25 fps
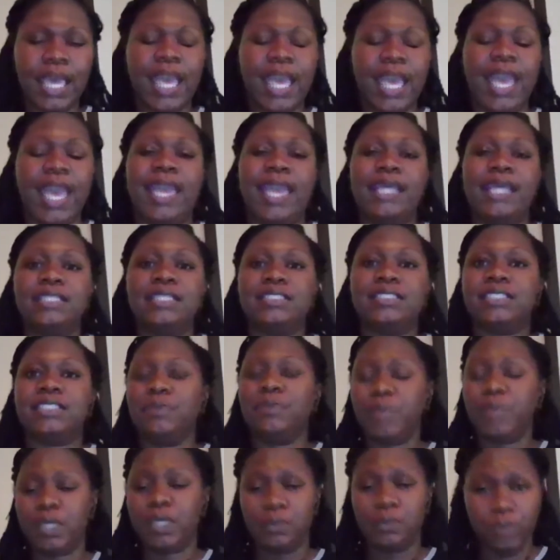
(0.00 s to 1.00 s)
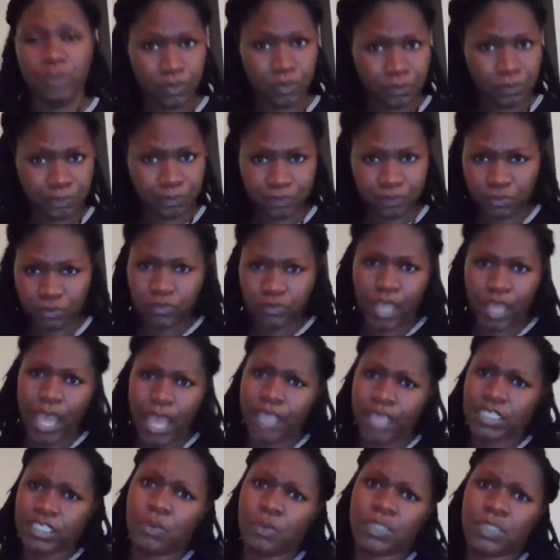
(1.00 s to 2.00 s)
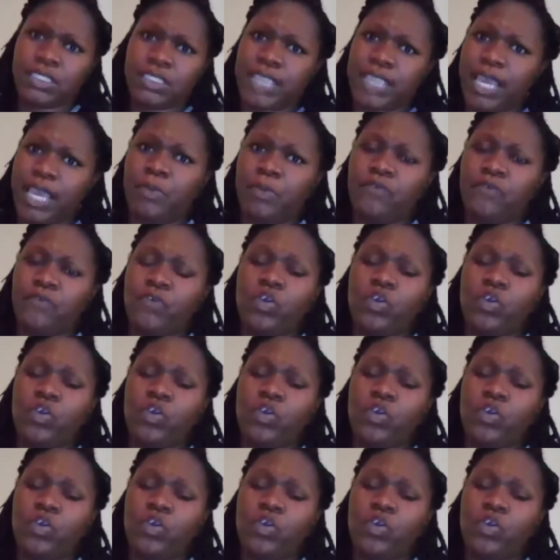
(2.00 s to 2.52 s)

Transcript: And some people, as I was saying before,